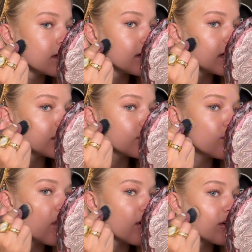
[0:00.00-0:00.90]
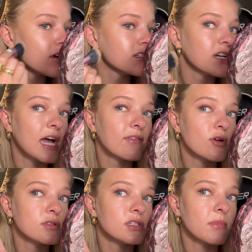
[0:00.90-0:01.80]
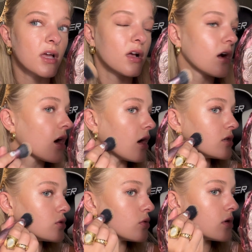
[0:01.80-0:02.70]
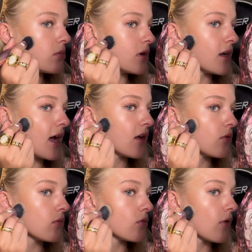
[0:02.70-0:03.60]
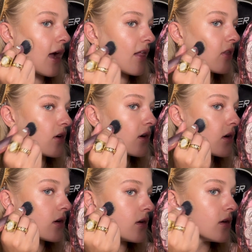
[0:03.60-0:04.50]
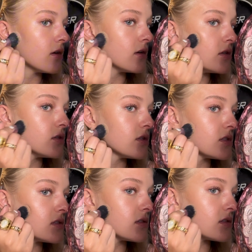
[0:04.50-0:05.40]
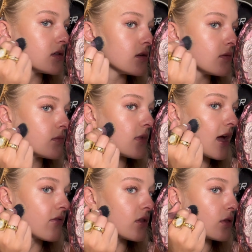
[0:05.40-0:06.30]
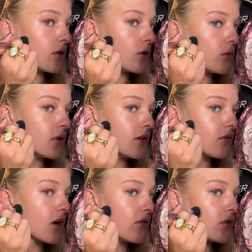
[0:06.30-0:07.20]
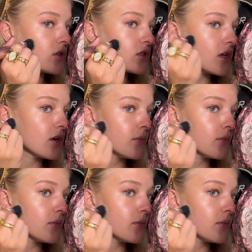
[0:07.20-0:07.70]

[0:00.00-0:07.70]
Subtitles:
It's a little harder because it kind of goes into my contour, but I'd rather just have a little bit of coverage there.